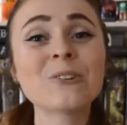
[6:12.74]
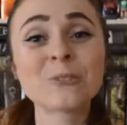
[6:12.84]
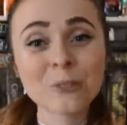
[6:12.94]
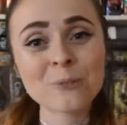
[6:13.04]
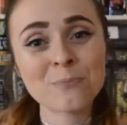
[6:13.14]

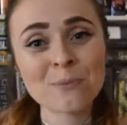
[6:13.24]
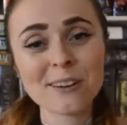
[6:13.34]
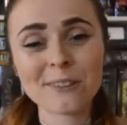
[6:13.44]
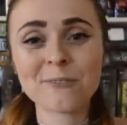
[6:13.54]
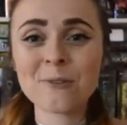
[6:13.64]
group
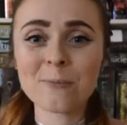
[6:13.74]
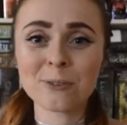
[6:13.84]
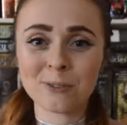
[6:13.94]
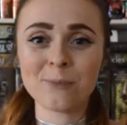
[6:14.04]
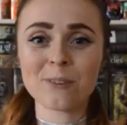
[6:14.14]
book for
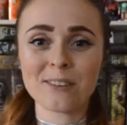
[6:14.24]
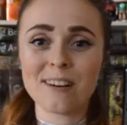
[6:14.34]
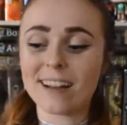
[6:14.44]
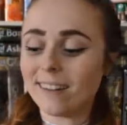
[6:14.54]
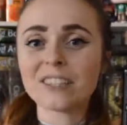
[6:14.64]

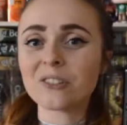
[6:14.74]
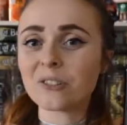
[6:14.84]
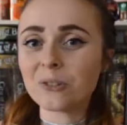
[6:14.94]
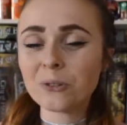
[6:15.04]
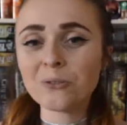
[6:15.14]
BookTubeAthon. This is a
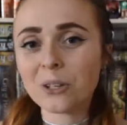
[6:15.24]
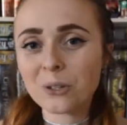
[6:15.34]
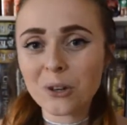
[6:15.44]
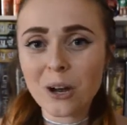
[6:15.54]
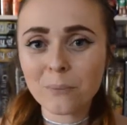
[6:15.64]
new
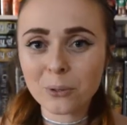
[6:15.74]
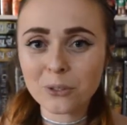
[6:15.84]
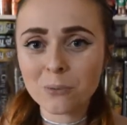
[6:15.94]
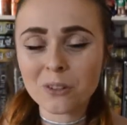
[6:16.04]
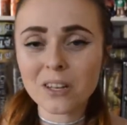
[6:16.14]
feature on
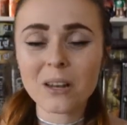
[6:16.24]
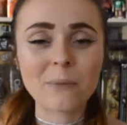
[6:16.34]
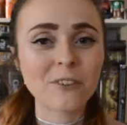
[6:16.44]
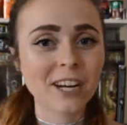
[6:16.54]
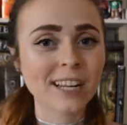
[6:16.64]
BookTubeAthon
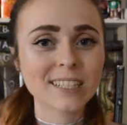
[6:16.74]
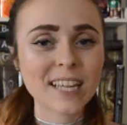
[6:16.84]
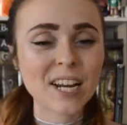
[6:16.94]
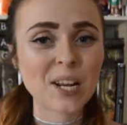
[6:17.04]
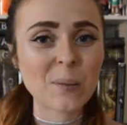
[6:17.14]
I'm very
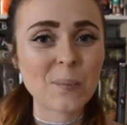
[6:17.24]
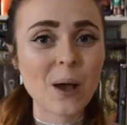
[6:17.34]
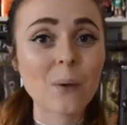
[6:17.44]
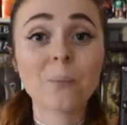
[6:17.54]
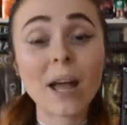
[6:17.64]
excited
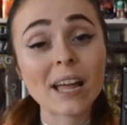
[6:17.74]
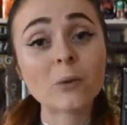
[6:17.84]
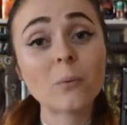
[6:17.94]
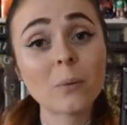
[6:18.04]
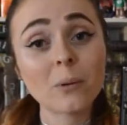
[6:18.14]
about.
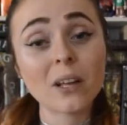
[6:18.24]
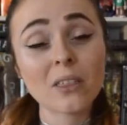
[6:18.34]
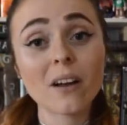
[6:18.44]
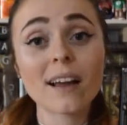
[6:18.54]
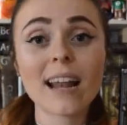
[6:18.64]
Biannual
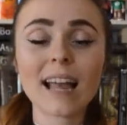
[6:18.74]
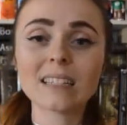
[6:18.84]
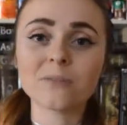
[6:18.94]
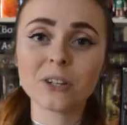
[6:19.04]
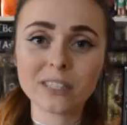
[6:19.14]
Bibliothon
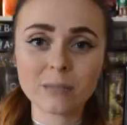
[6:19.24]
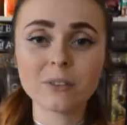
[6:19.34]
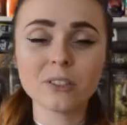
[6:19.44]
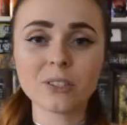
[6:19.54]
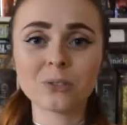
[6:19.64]
has a very
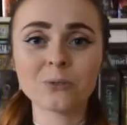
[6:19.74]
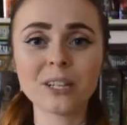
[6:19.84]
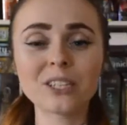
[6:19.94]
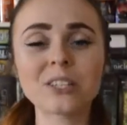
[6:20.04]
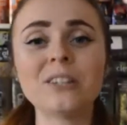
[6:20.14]
similar
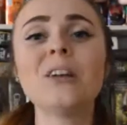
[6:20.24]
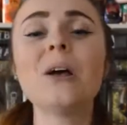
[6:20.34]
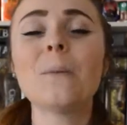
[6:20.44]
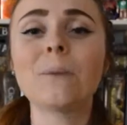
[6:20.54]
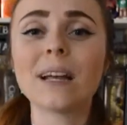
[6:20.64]
situation,
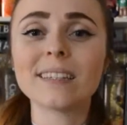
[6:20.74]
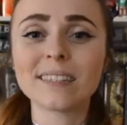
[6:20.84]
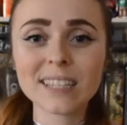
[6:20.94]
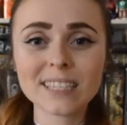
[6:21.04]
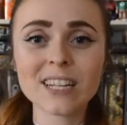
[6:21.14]
but
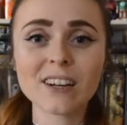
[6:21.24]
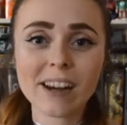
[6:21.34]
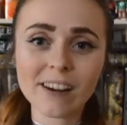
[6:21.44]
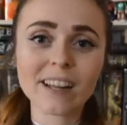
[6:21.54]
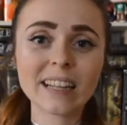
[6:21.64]
this year
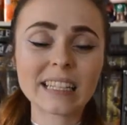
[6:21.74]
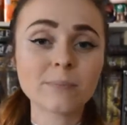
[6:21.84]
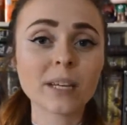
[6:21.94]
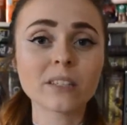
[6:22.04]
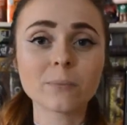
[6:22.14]
Ariel has
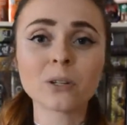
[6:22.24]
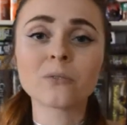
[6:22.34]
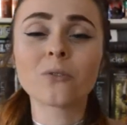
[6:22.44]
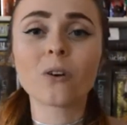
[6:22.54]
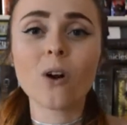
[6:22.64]
picked a book
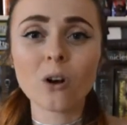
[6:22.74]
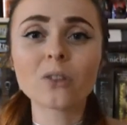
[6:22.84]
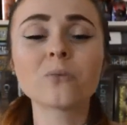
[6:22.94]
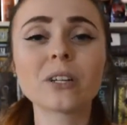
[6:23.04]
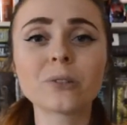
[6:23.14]
for all
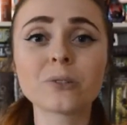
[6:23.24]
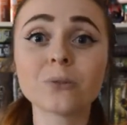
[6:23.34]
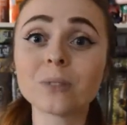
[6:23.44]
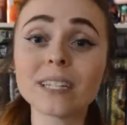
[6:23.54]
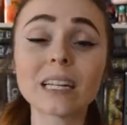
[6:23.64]
the readers to
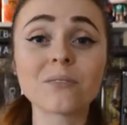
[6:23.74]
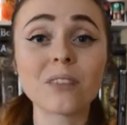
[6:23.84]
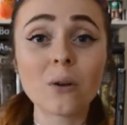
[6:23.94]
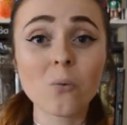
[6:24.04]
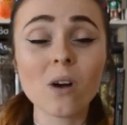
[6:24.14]
read if
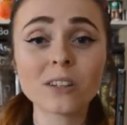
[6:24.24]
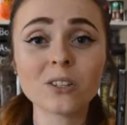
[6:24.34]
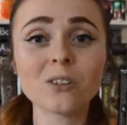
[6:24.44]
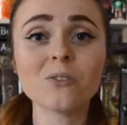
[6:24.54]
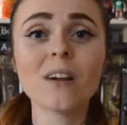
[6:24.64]
they want
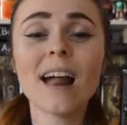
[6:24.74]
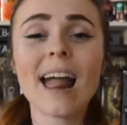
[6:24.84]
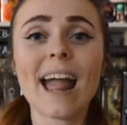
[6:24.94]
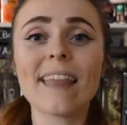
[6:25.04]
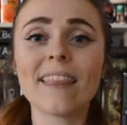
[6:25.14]
to,
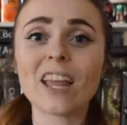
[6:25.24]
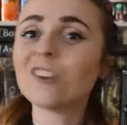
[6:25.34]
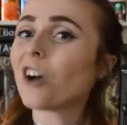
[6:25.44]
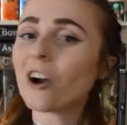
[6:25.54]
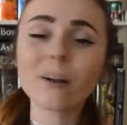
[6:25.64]
and then
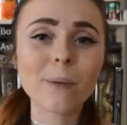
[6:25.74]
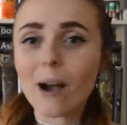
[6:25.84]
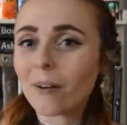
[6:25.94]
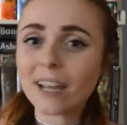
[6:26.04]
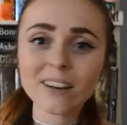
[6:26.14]
talk
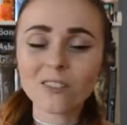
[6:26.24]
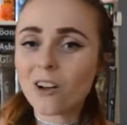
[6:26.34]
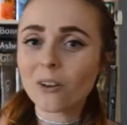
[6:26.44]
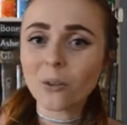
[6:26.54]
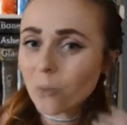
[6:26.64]
about it
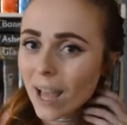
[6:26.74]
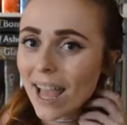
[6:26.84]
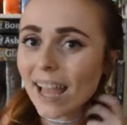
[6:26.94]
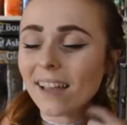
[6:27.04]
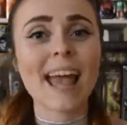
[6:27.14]
along the
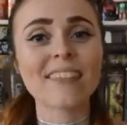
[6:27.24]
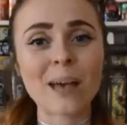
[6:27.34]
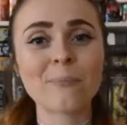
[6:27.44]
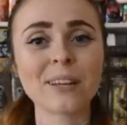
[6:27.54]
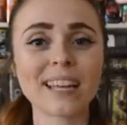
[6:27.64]
way. And
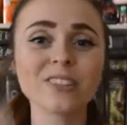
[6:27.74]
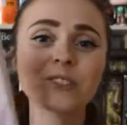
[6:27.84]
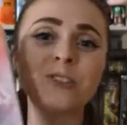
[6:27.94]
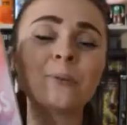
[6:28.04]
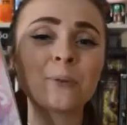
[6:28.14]
that book is
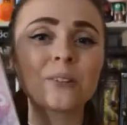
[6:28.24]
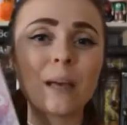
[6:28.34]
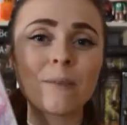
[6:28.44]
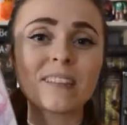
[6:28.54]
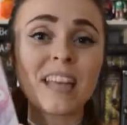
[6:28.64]
Juniper
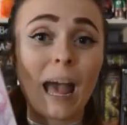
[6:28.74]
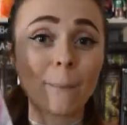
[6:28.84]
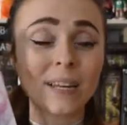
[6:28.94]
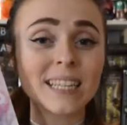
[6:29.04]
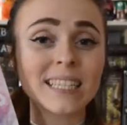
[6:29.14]
Lemon's
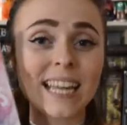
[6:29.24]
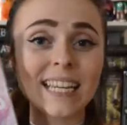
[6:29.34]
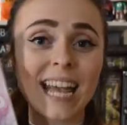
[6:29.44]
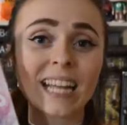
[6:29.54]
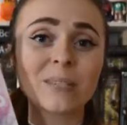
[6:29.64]
Happiness
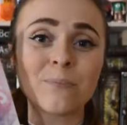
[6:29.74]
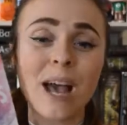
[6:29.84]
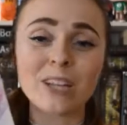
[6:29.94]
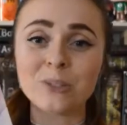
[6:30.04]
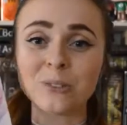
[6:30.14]
Index
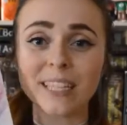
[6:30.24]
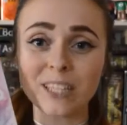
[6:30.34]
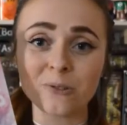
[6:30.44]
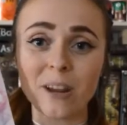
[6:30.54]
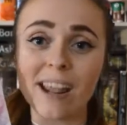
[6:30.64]
by Julie
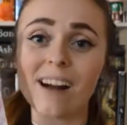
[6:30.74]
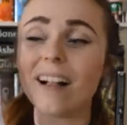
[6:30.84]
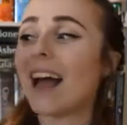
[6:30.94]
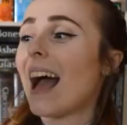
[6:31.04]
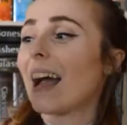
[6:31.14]
Israel.
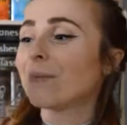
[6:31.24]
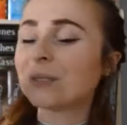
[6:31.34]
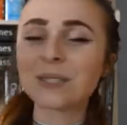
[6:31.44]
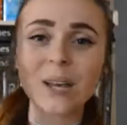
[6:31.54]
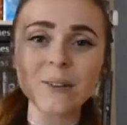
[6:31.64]
I'm
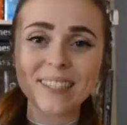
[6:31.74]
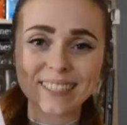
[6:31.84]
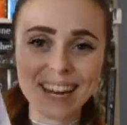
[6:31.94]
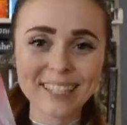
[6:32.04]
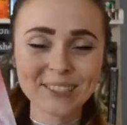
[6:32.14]
so
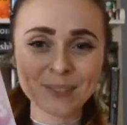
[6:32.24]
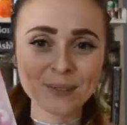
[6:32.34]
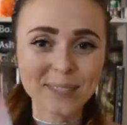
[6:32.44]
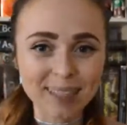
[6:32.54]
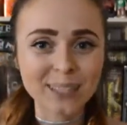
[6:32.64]
excited to
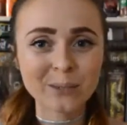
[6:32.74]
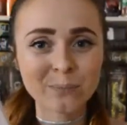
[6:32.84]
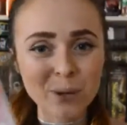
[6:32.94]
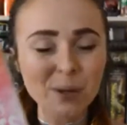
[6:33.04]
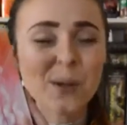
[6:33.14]
read this
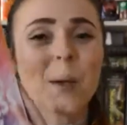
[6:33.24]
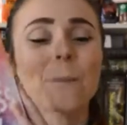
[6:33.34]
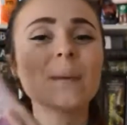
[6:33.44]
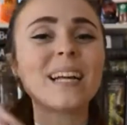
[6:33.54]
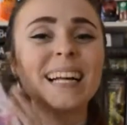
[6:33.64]
book
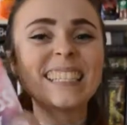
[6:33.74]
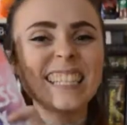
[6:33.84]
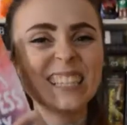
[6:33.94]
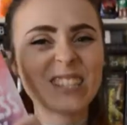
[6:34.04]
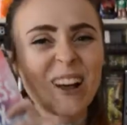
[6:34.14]
because
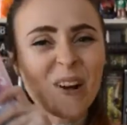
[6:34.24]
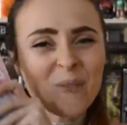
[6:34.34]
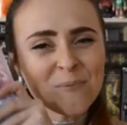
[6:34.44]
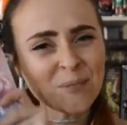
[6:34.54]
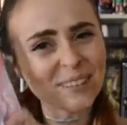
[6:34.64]
it's
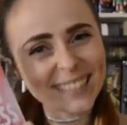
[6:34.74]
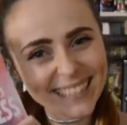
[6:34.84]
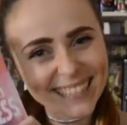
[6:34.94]
so pretty.